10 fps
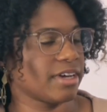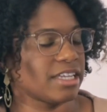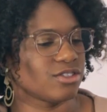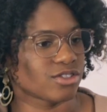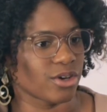
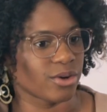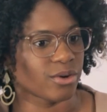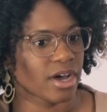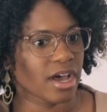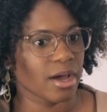And so
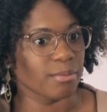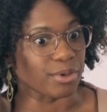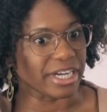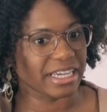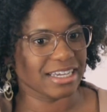
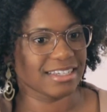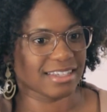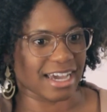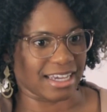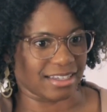Brink is
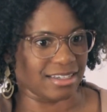at,